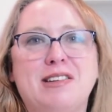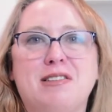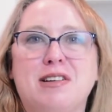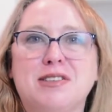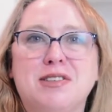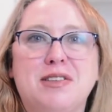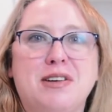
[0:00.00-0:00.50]
They're
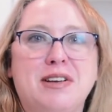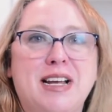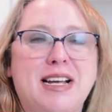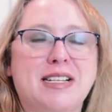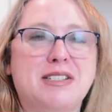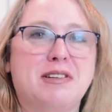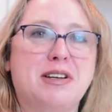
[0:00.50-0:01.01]
also there to
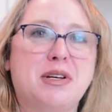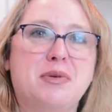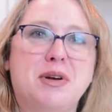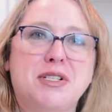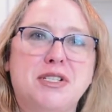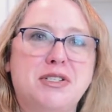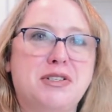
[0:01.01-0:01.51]
answer any
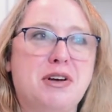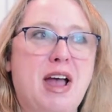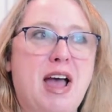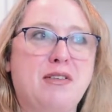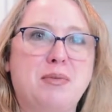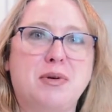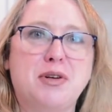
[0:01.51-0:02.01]
questions you
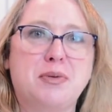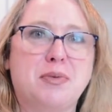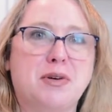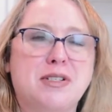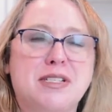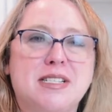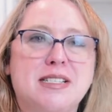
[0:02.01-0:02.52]
have about your
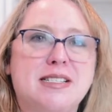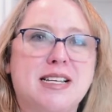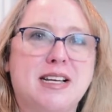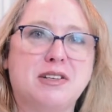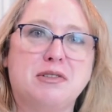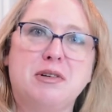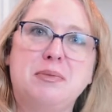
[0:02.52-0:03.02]
purchase and
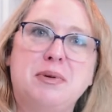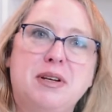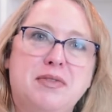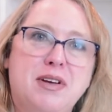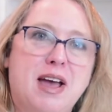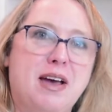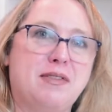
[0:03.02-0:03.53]
sale agreement.
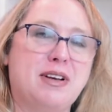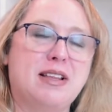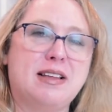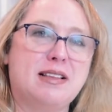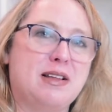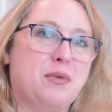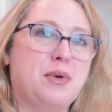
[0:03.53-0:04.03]
If you have
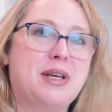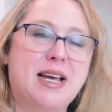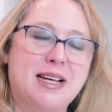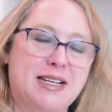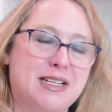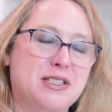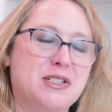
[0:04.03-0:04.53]
anything that we
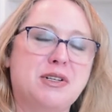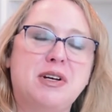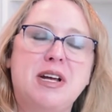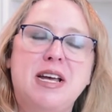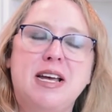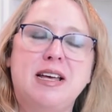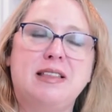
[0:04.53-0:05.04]
can't answer,
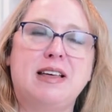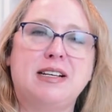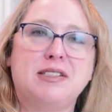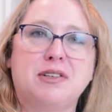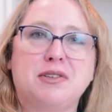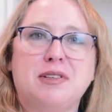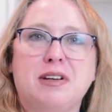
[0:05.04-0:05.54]
they
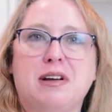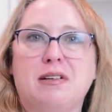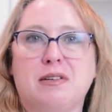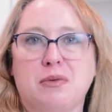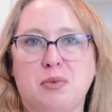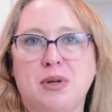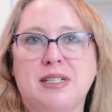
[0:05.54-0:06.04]
certainly
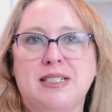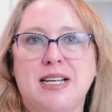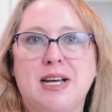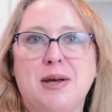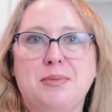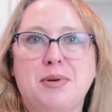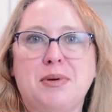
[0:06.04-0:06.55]
are willing to
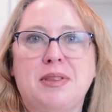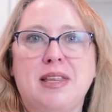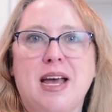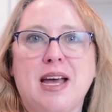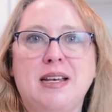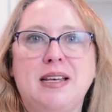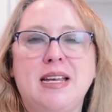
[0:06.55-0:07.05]
help you with
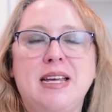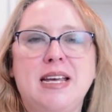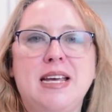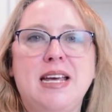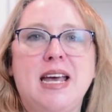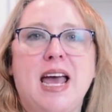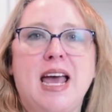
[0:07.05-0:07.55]
that.
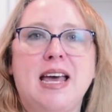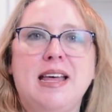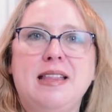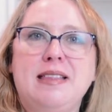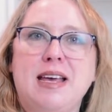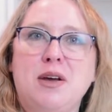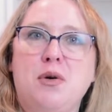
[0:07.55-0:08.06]

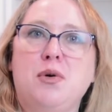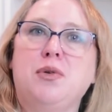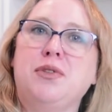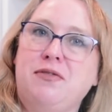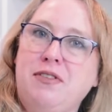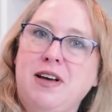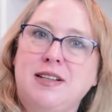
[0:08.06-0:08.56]
And they
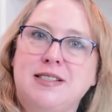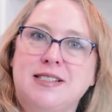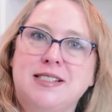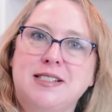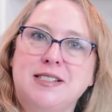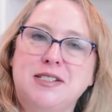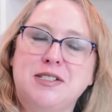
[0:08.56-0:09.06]
hold the
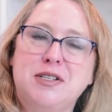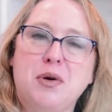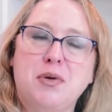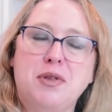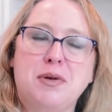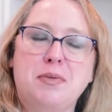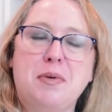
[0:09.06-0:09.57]
funds.
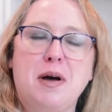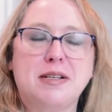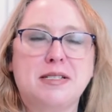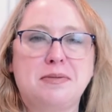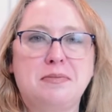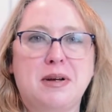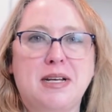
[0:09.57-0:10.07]
So the
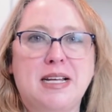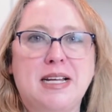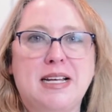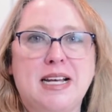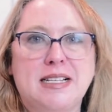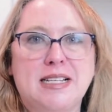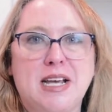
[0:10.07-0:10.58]
deposit money
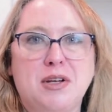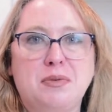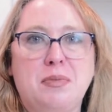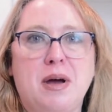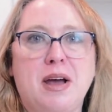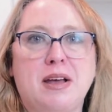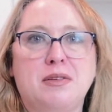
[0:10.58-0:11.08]
gets held
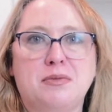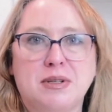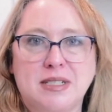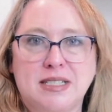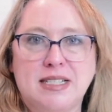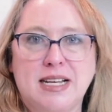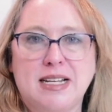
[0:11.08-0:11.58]
by the real
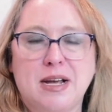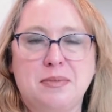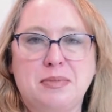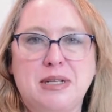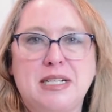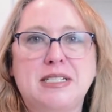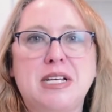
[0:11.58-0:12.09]
estate
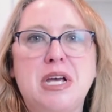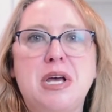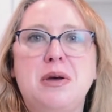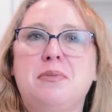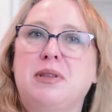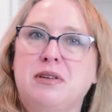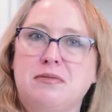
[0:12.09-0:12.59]
companies,
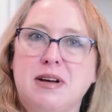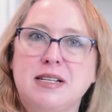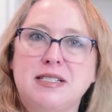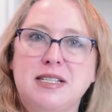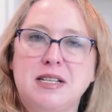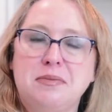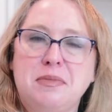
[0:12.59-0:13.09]
but the
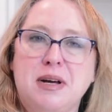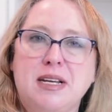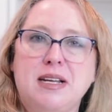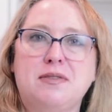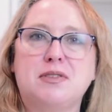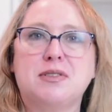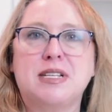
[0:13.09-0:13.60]
rest of the money,
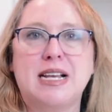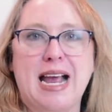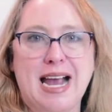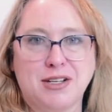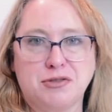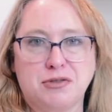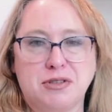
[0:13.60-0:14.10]
if there's an
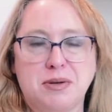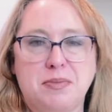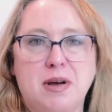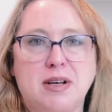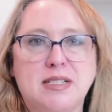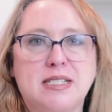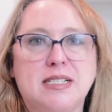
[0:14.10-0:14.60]
extra
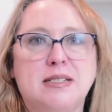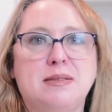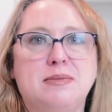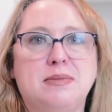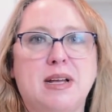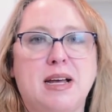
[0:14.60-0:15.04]
deposit